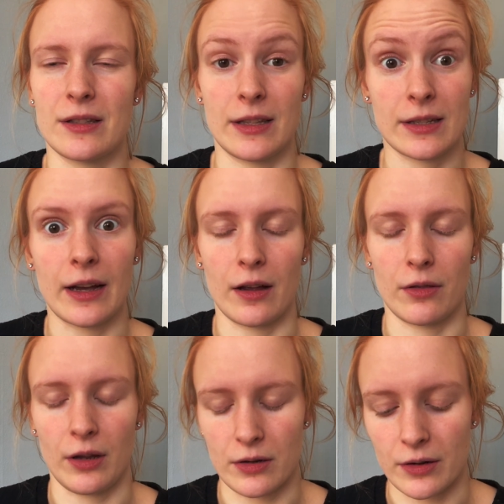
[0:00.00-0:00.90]
this guy
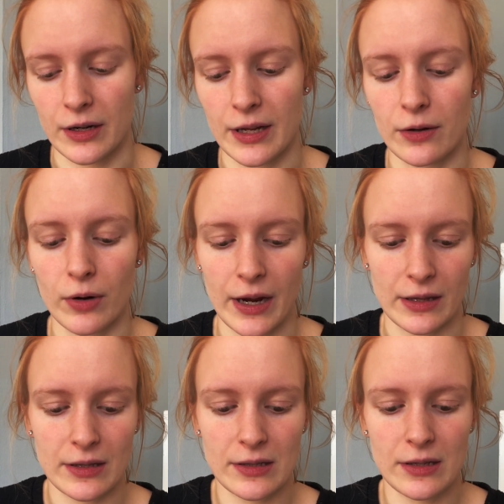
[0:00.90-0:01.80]
on the internet, he
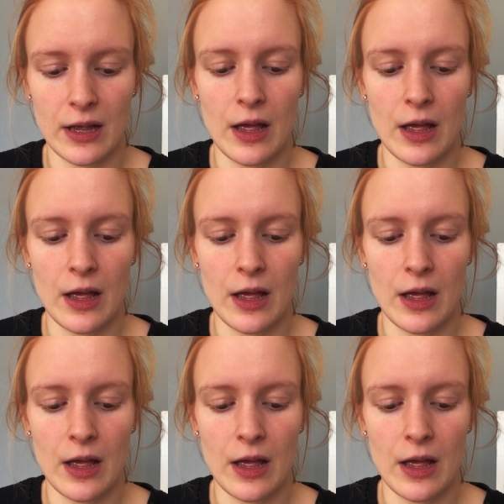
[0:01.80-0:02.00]
writes